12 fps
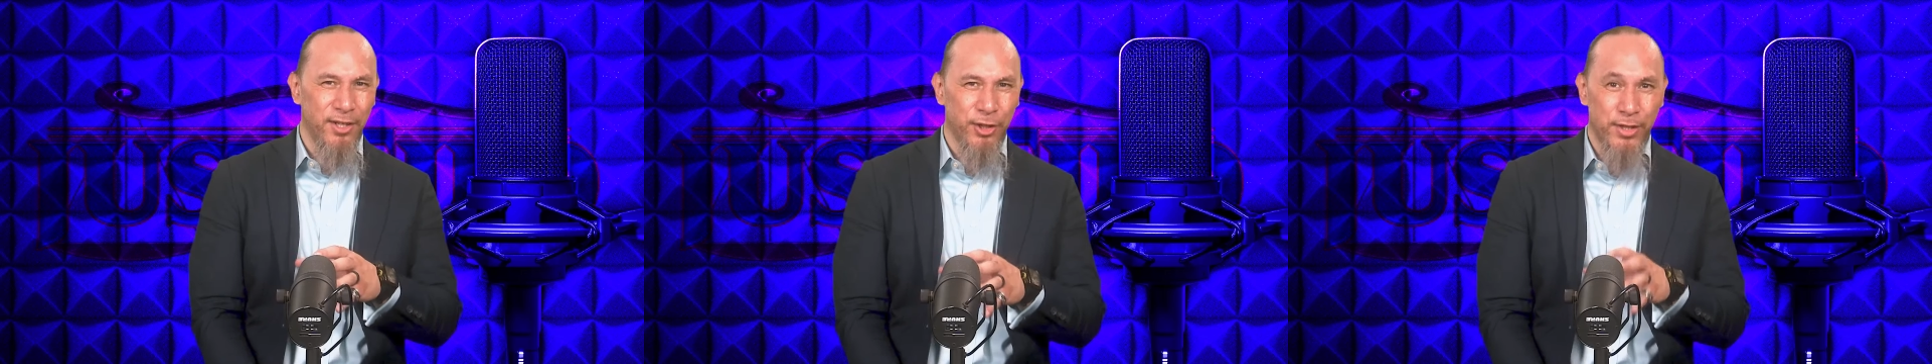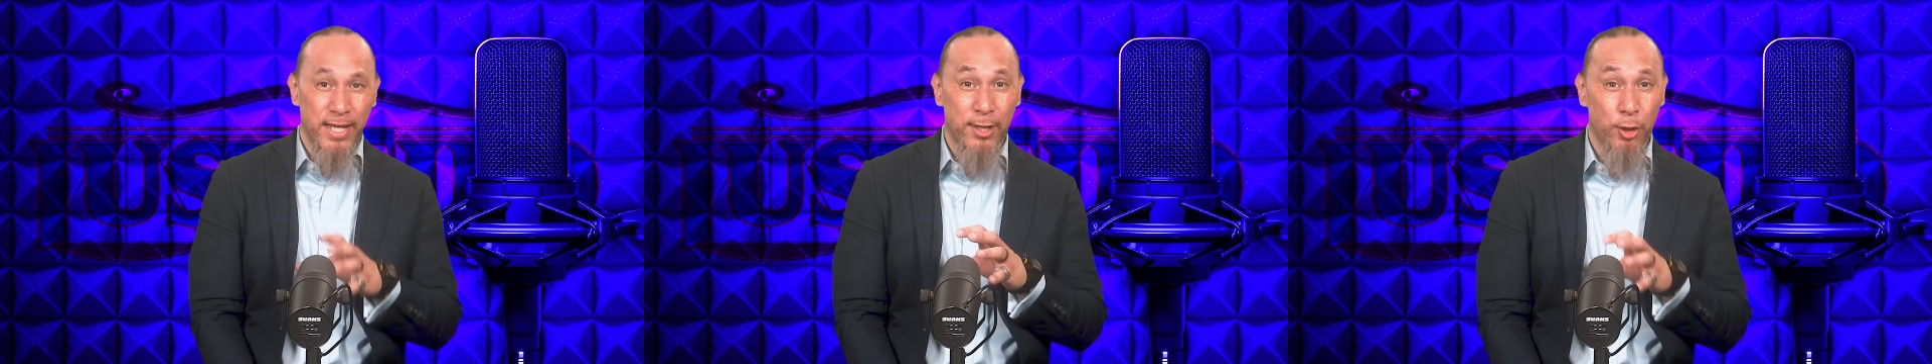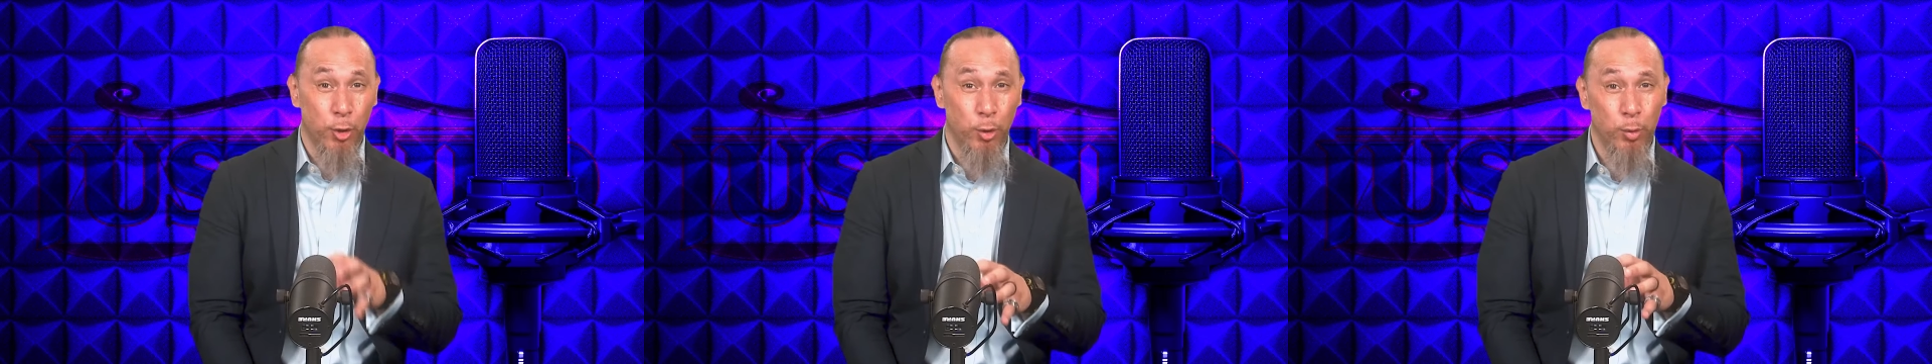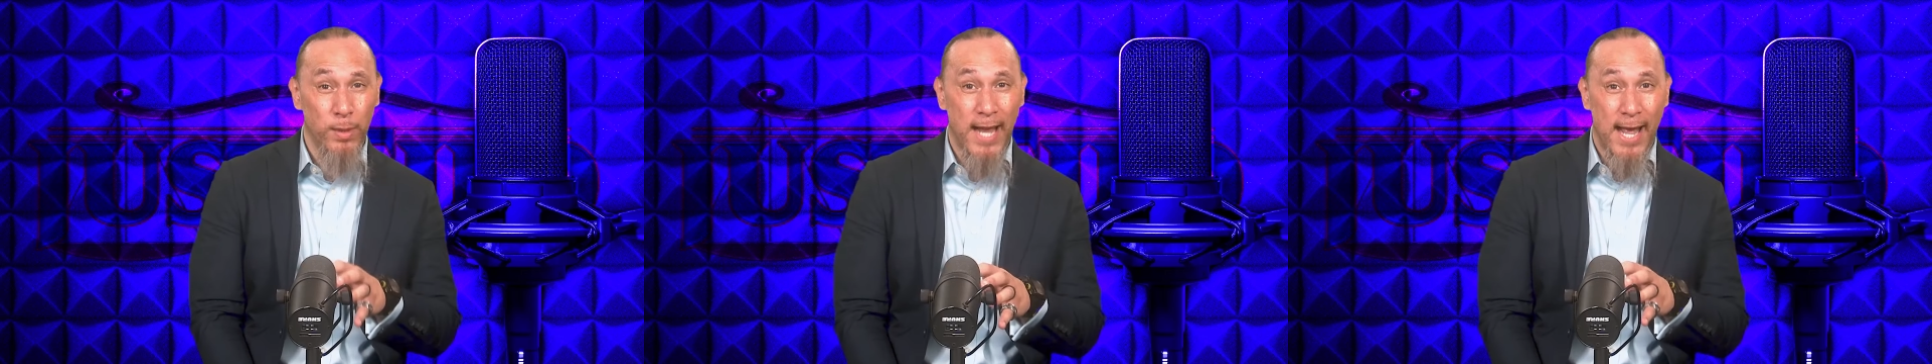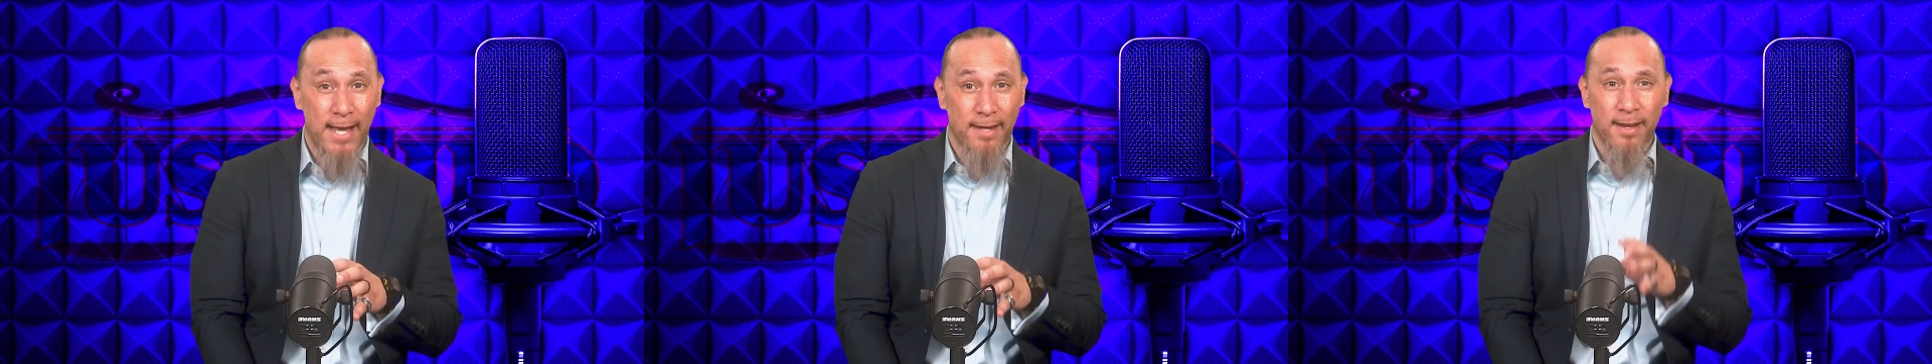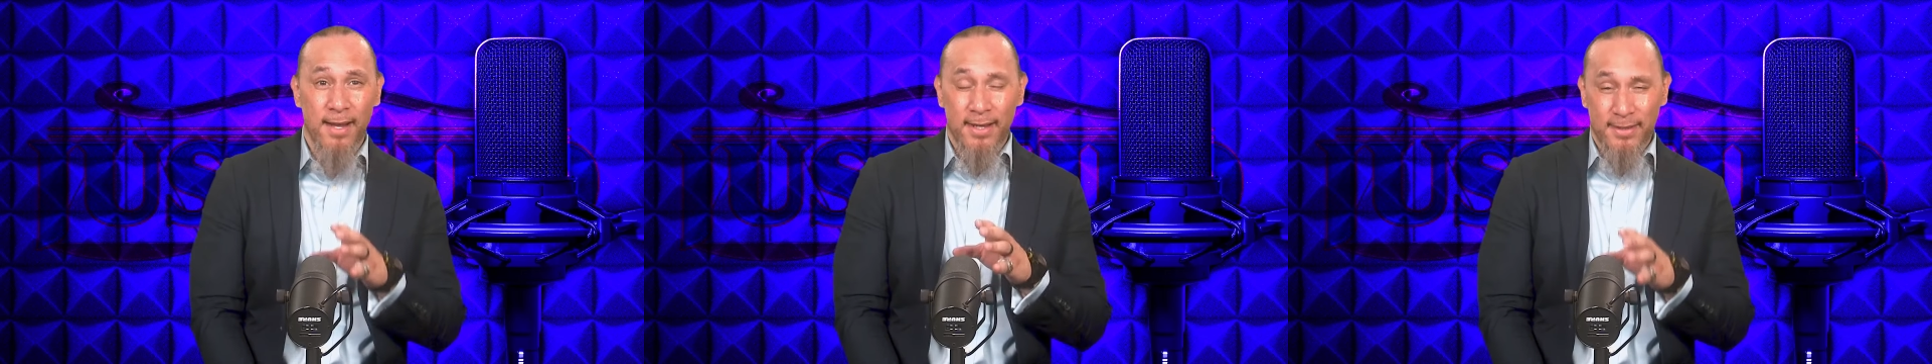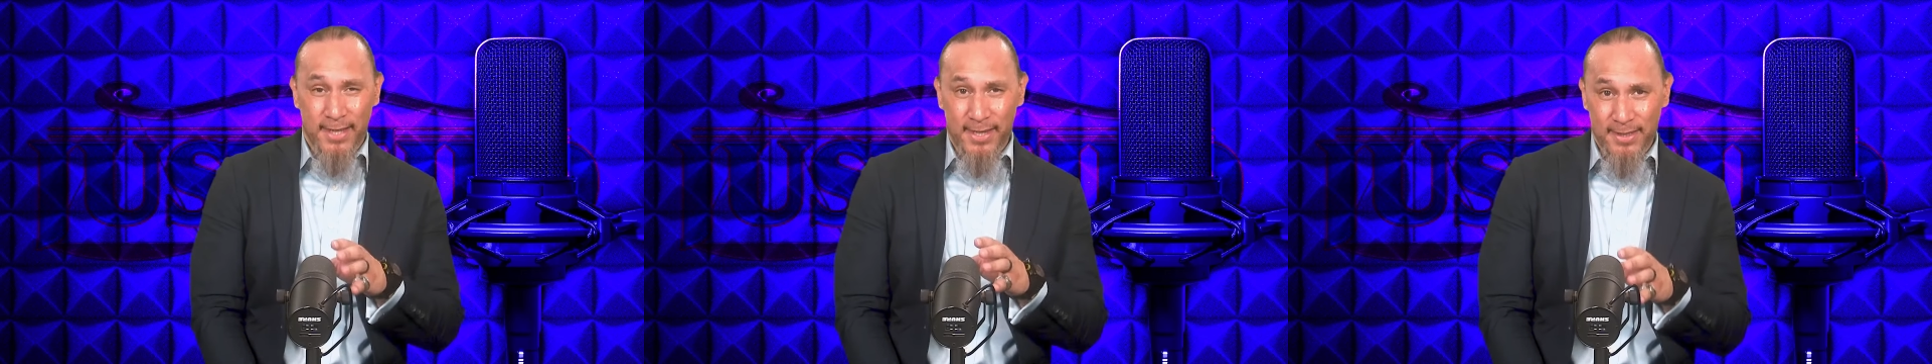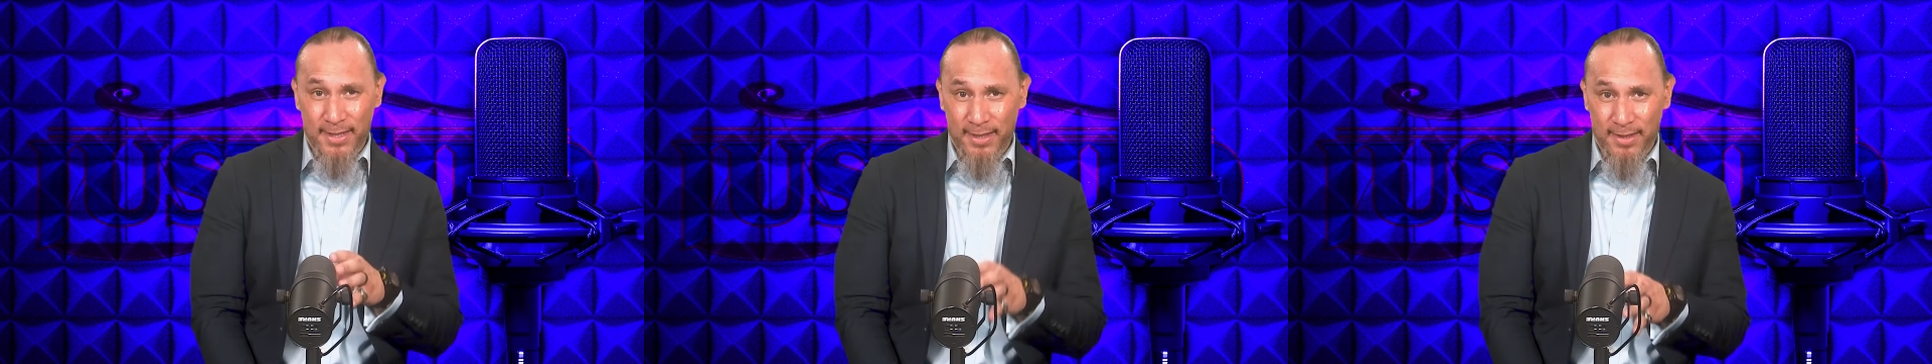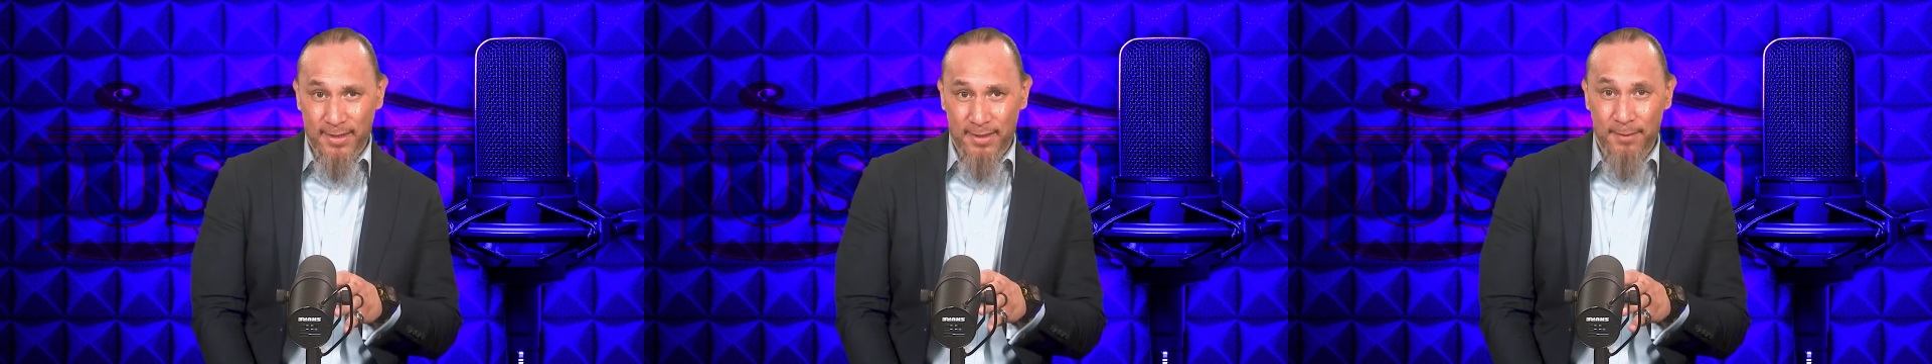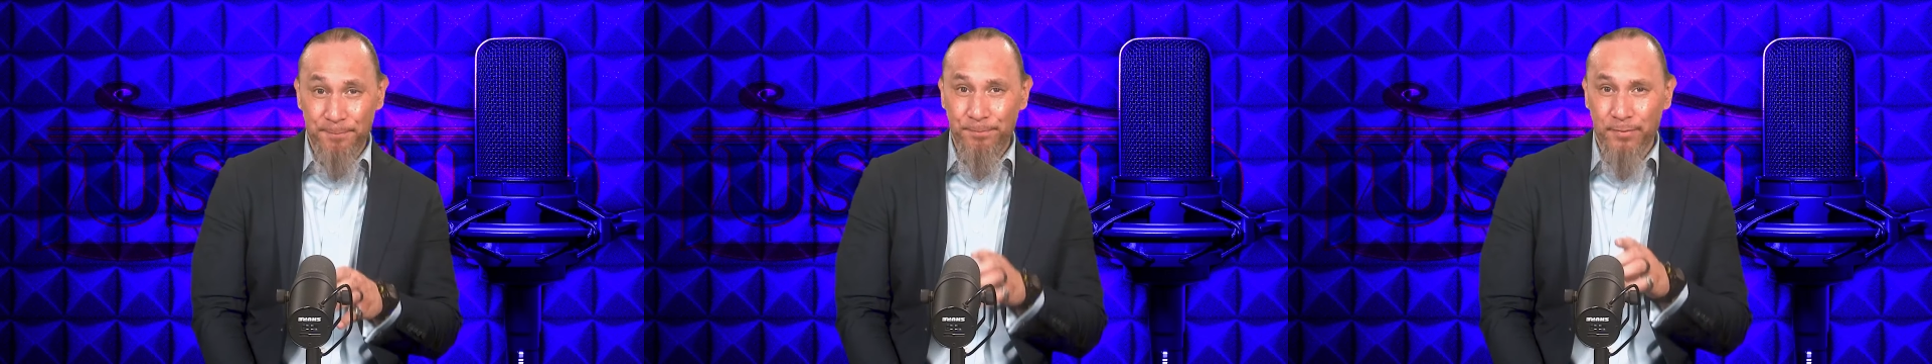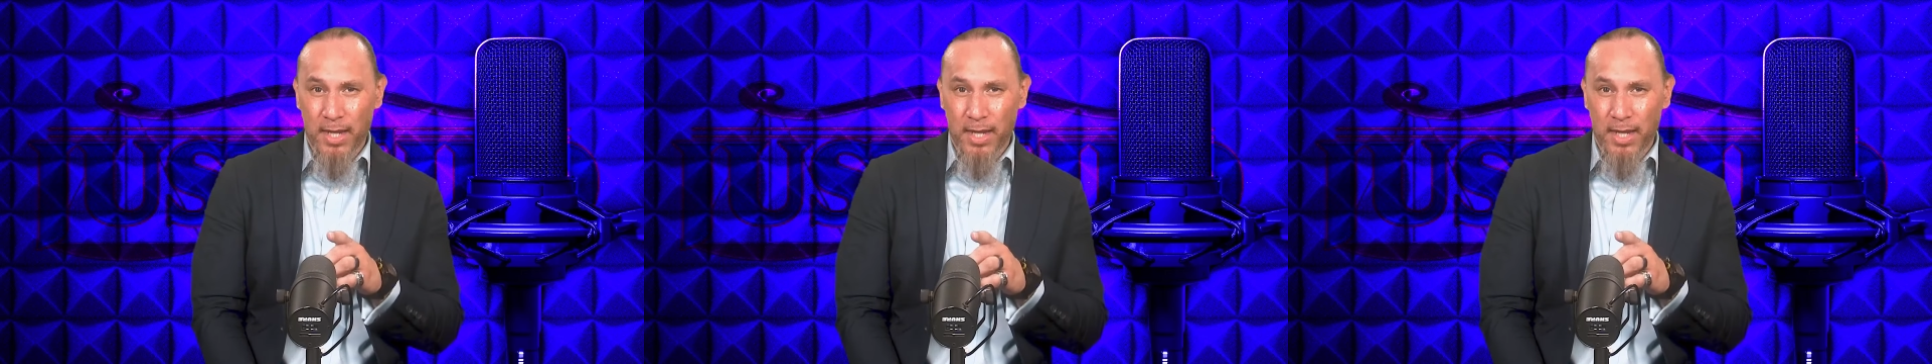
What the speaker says: understand who God says he is